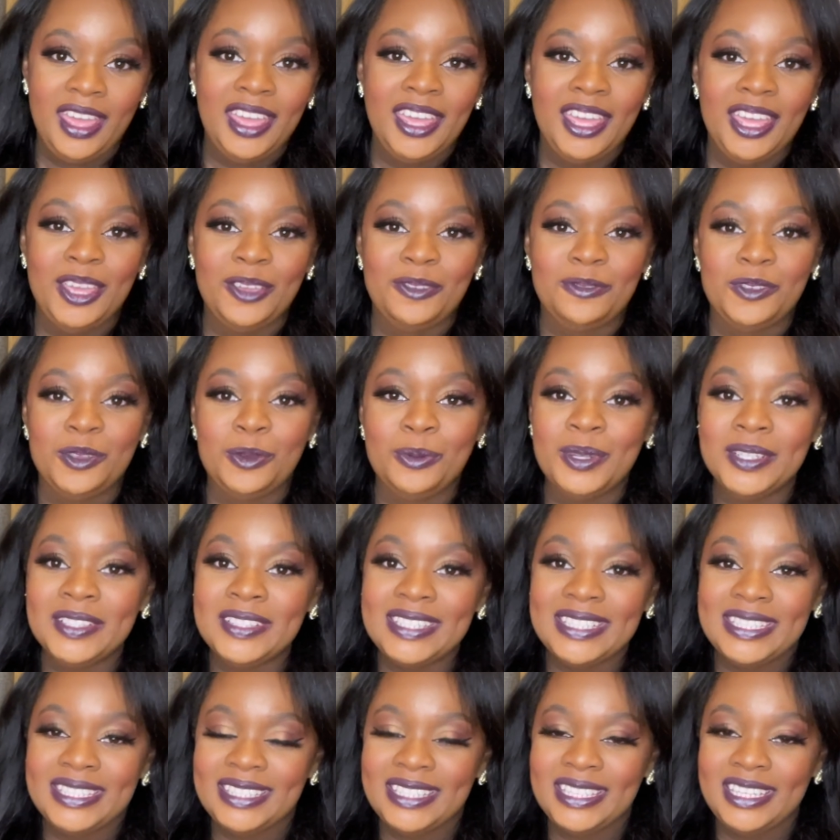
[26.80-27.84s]
If you want
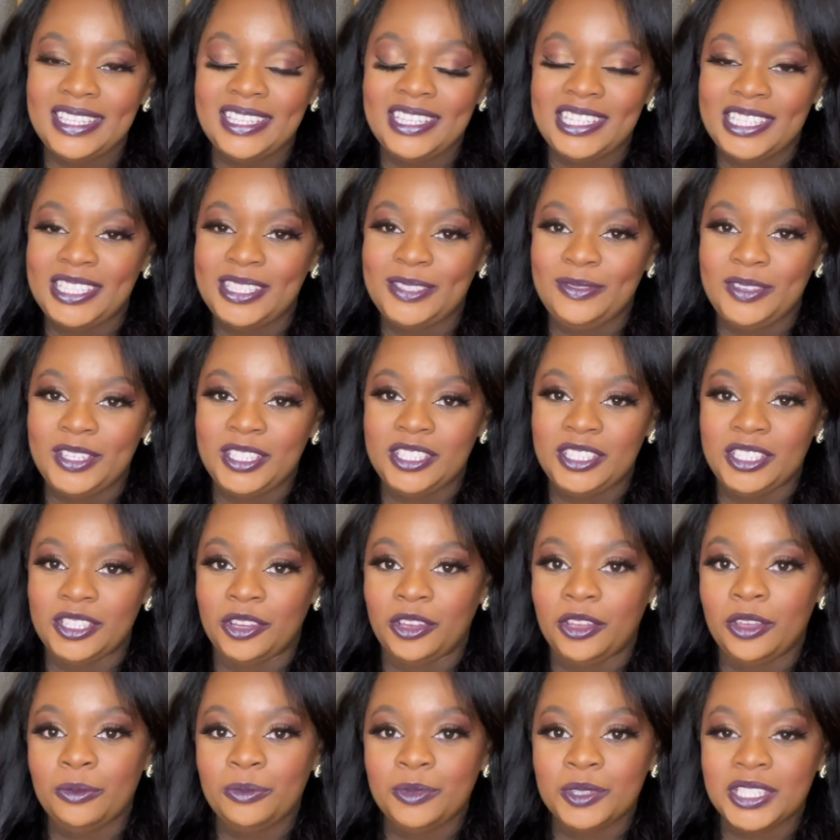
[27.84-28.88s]
to see this video
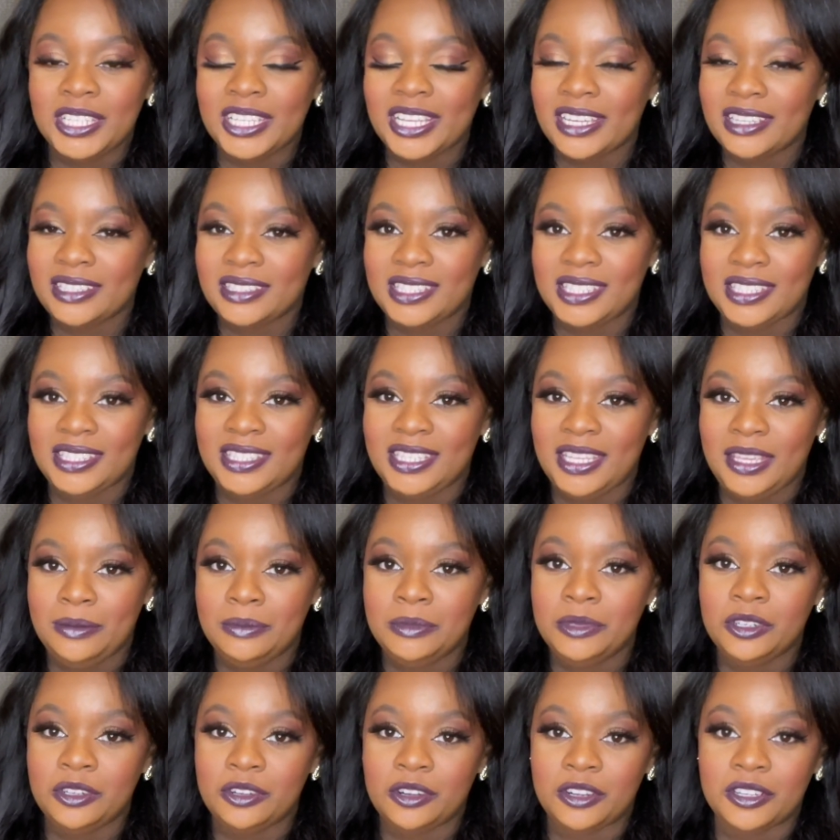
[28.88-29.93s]
and would like to see
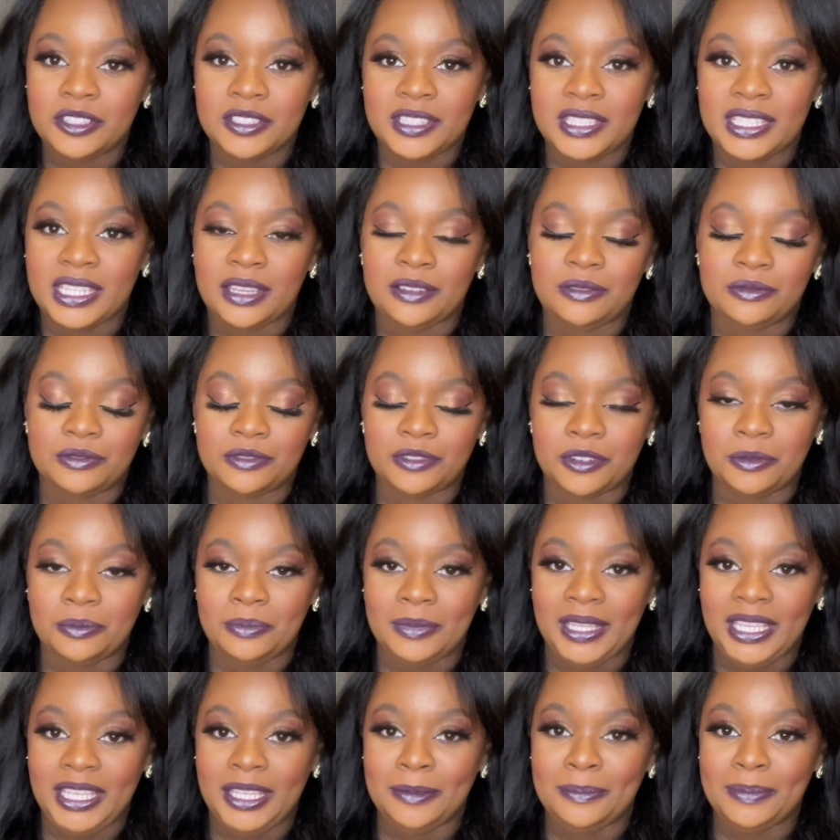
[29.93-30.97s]
more content from
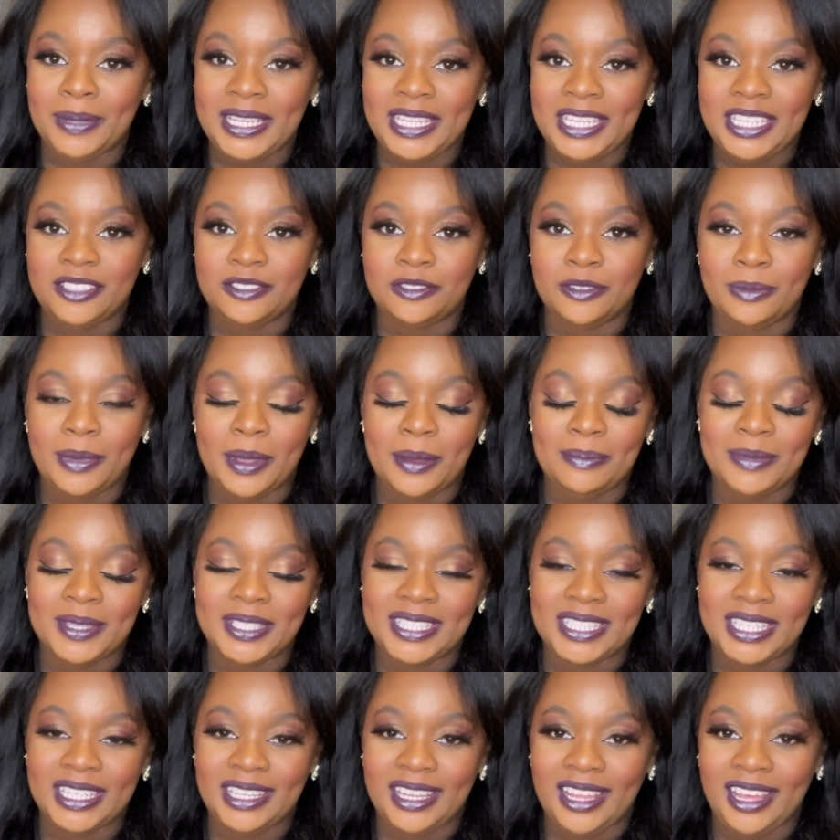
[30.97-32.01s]
me, please remember
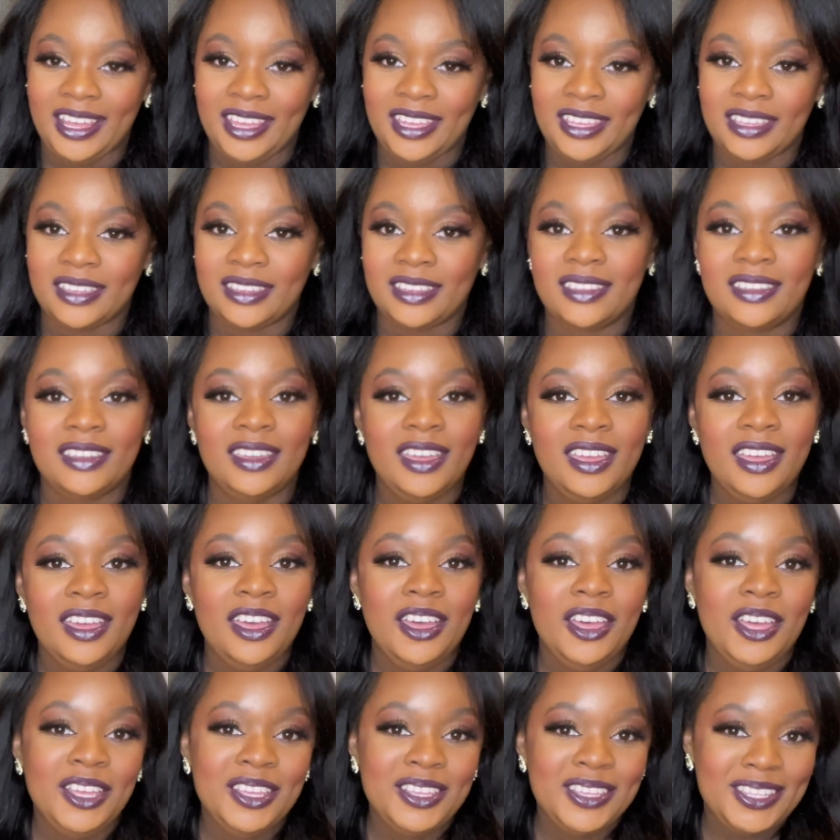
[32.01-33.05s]
to like,
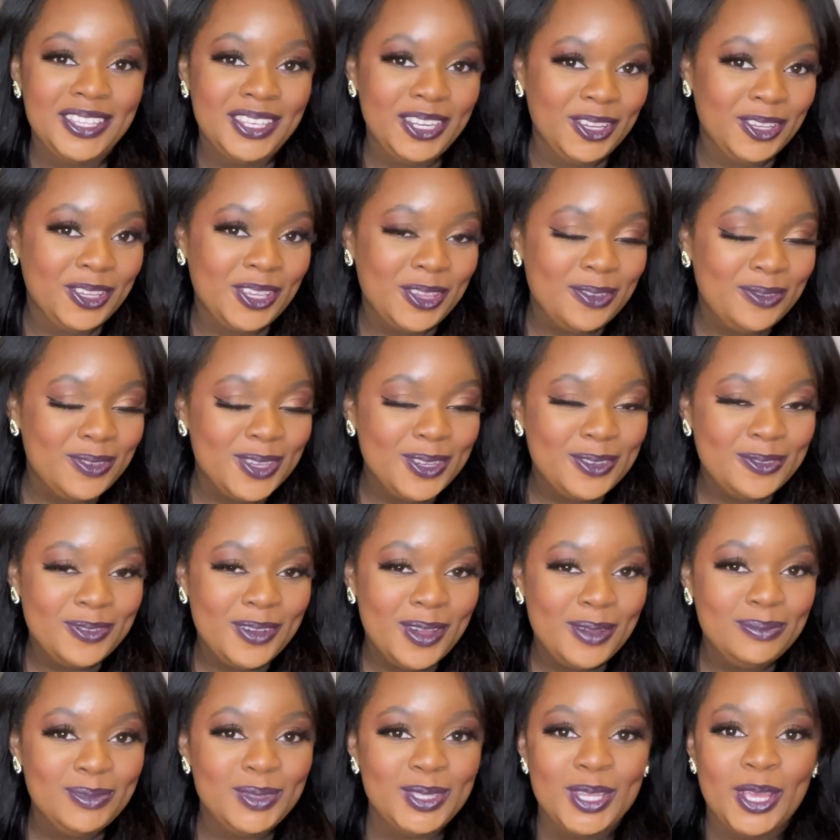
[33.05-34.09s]
give it a
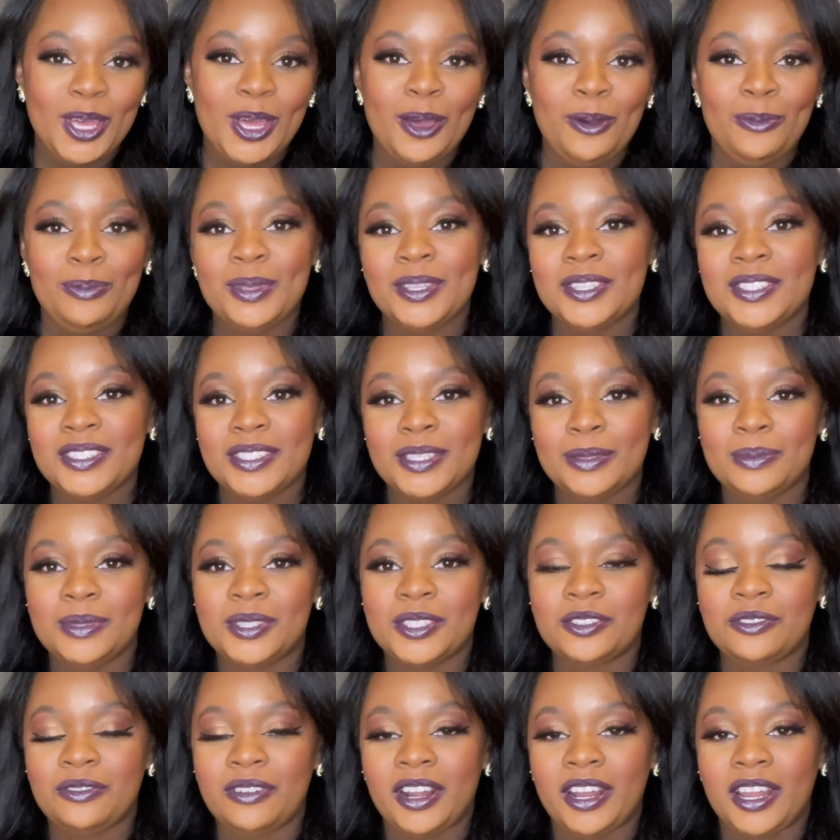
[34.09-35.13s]
thumbs up,
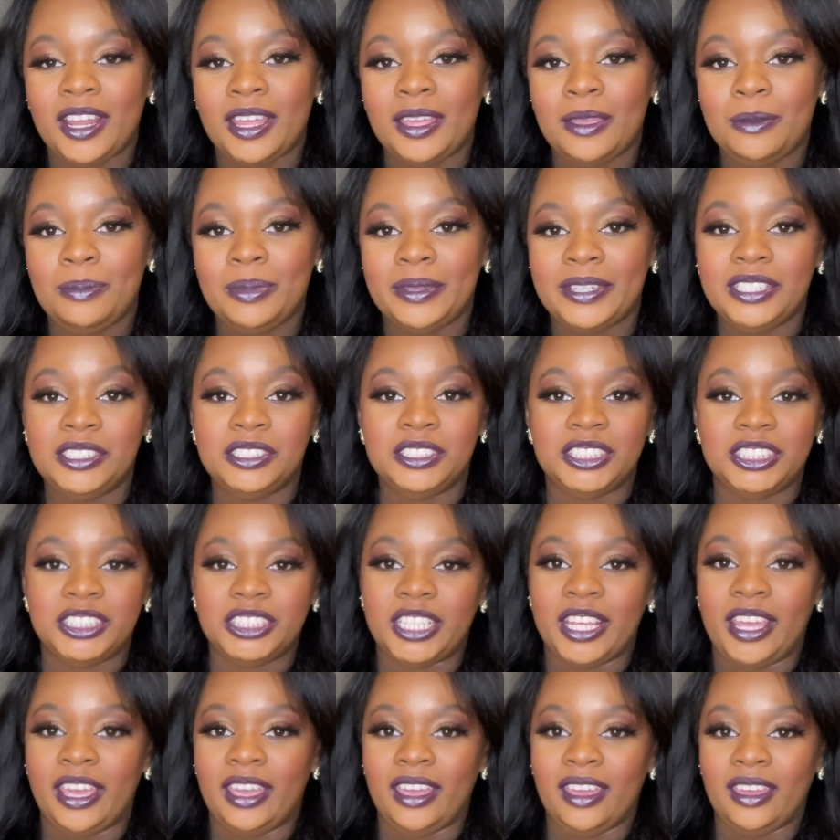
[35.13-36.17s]
subscribe and
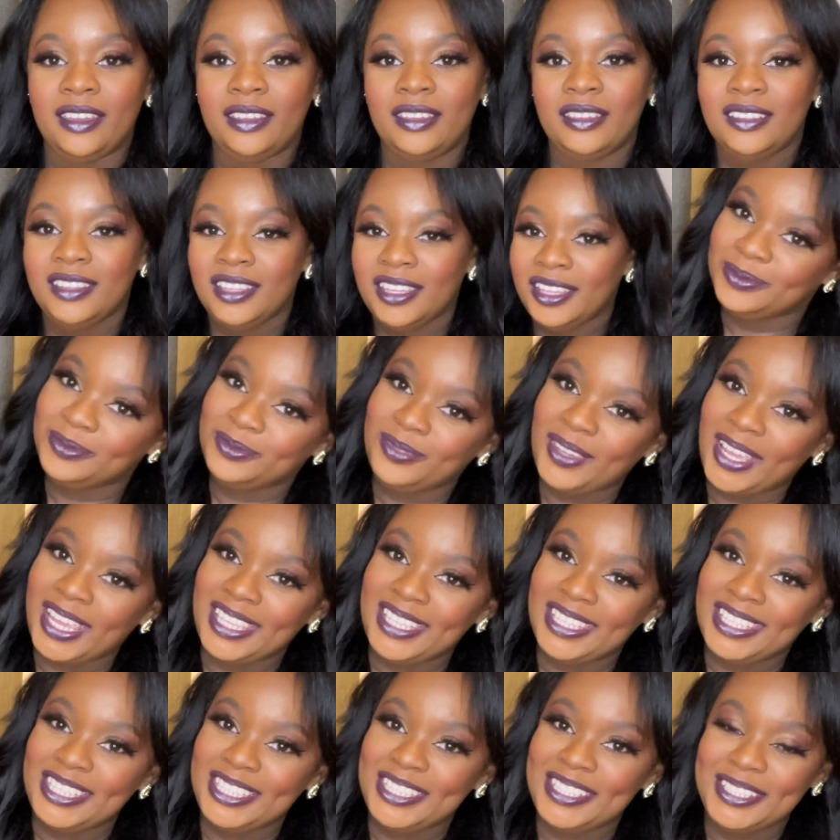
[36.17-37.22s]
share.
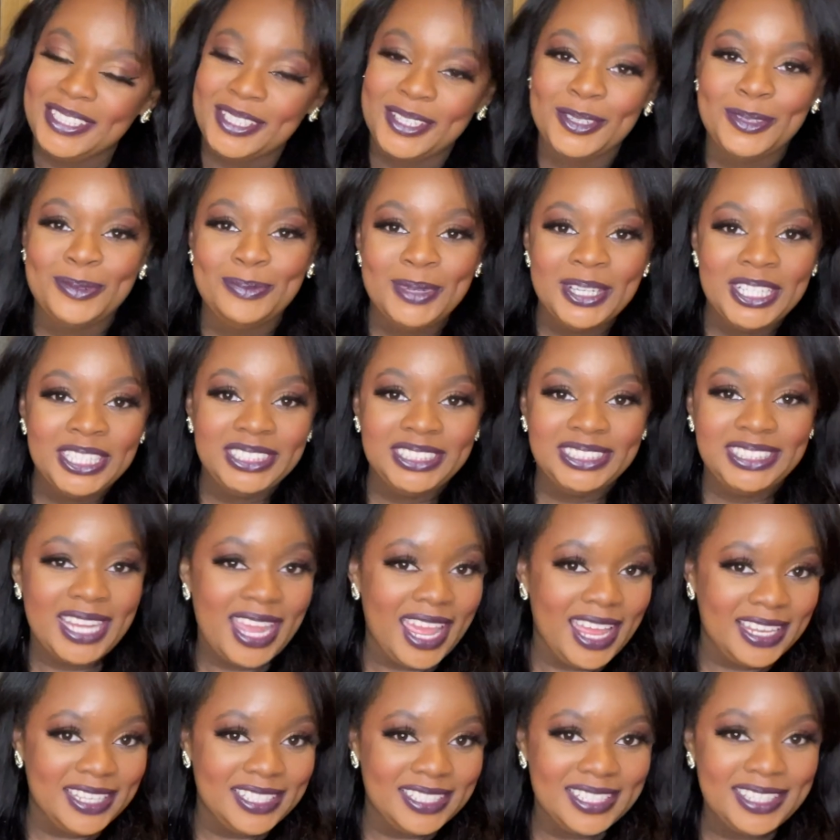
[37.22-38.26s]
Thank you so much
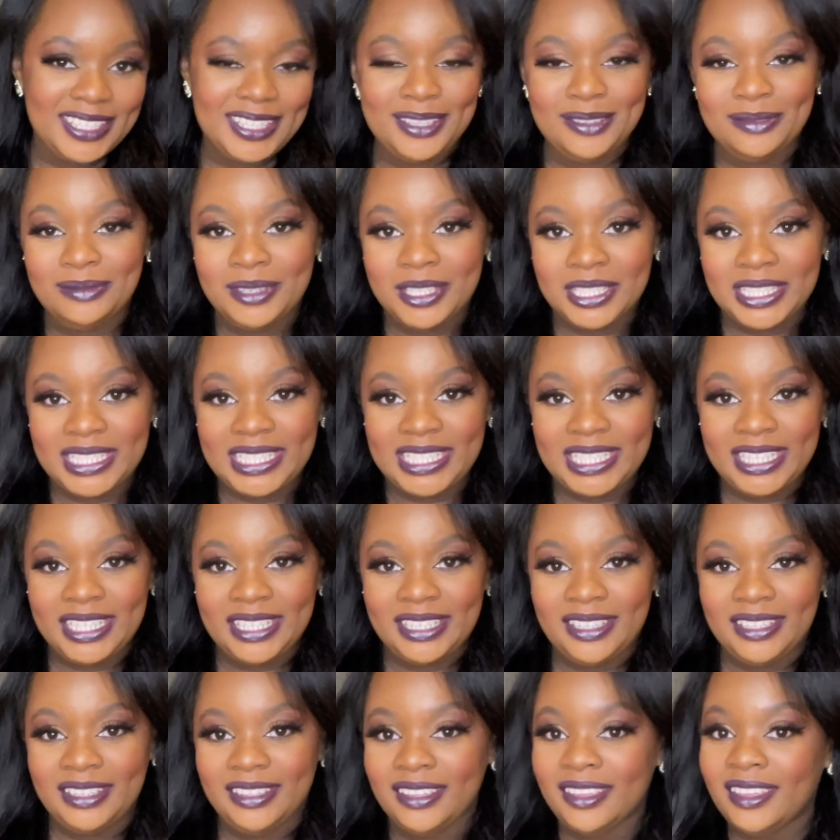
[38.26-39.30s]
and keep
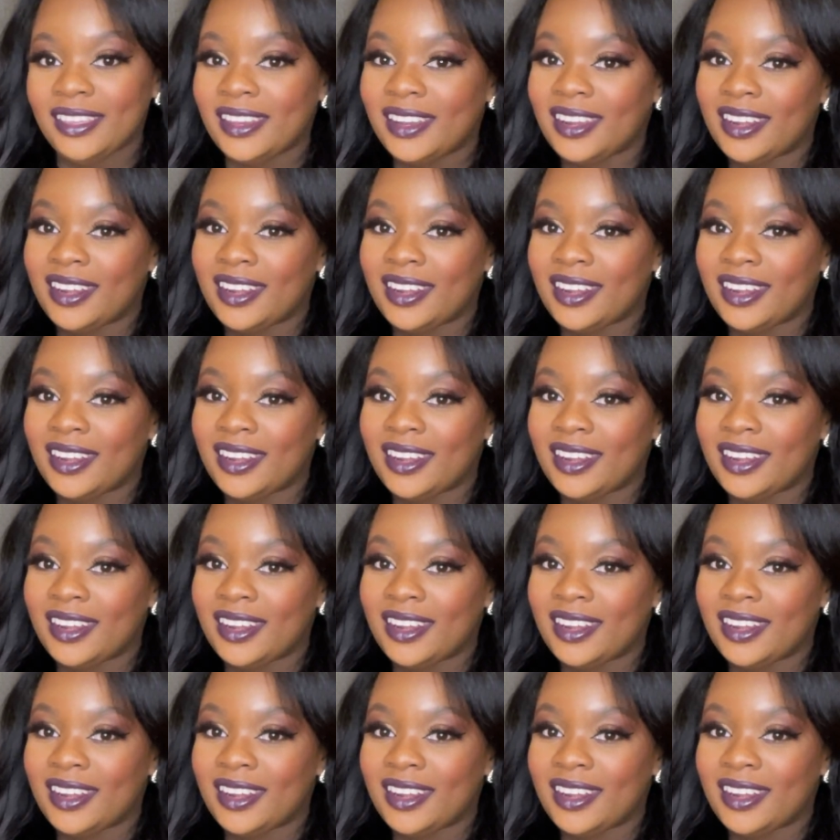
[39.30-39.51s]
watching.